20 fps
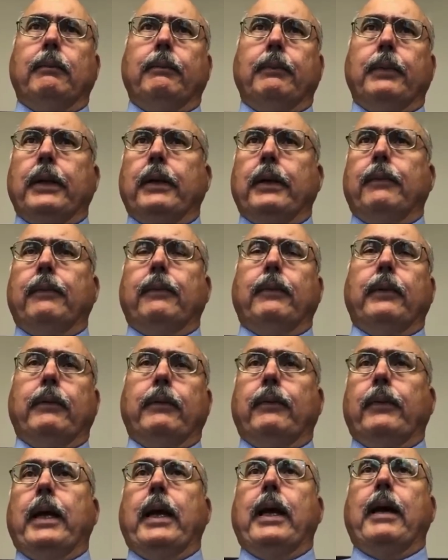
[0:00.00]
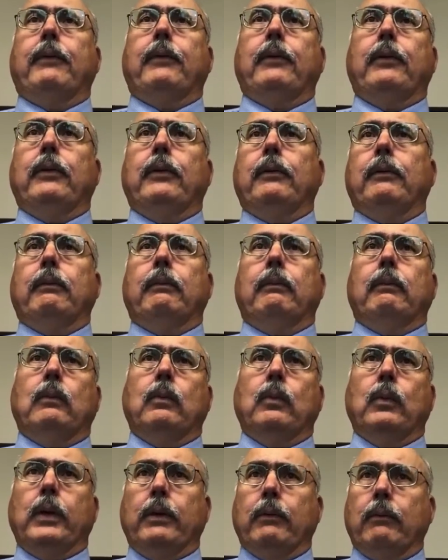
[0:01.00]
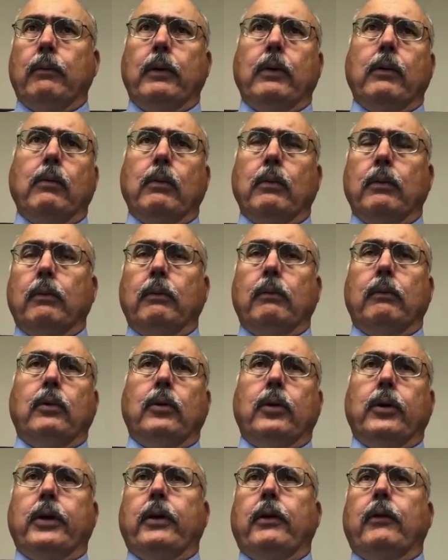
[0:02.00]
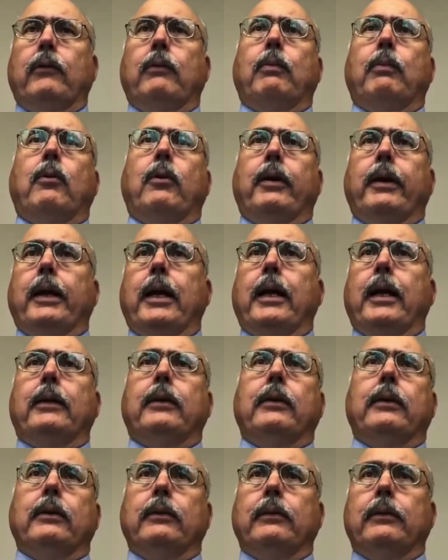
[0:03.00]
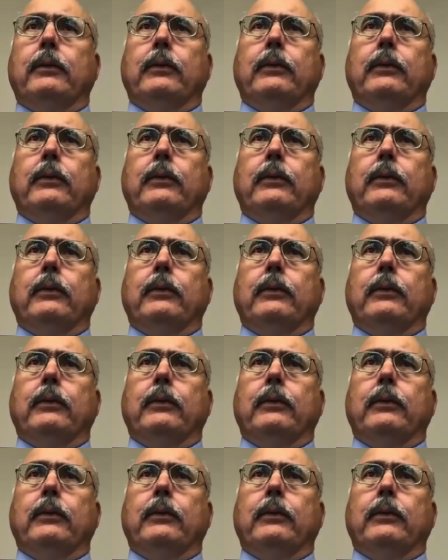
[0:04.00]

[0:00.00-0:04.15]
but if, if we have to, we, we will look at exploring that to,